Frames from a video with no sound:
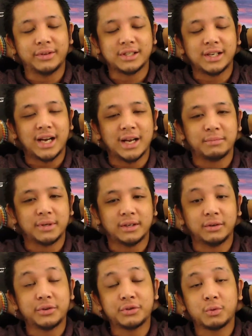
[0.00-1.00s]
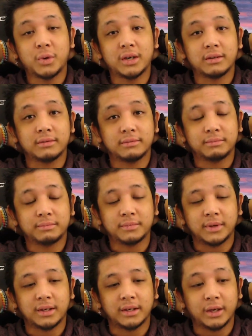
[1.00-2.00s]
this guy, but it only took one.
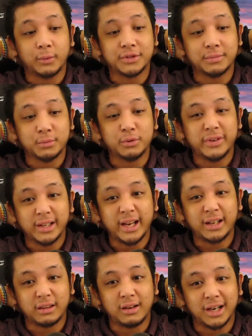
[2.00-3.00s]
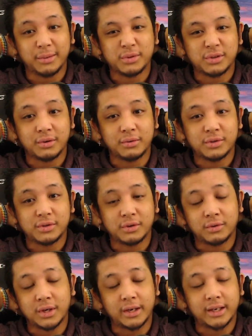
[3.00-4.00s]
It was a movie length long episode,
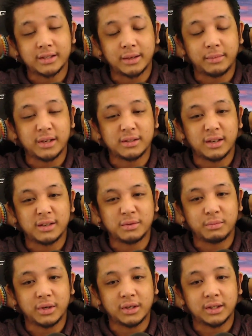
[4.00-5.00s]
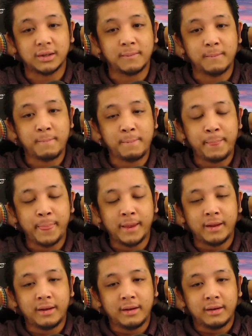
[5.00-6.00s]
so I guess that makes sense. But
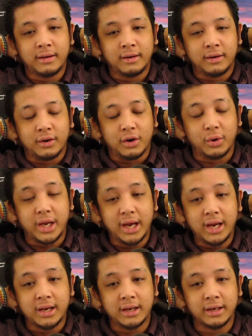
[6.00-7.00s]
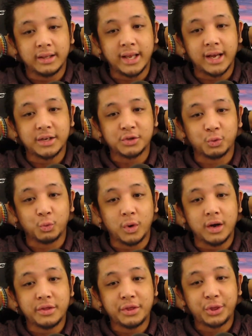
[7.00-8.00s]
okay, that is
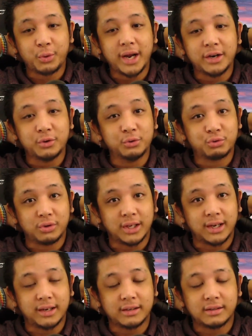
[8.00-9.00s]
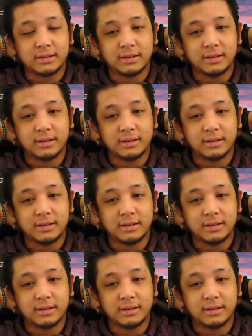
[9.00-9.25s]
one threat neutralized.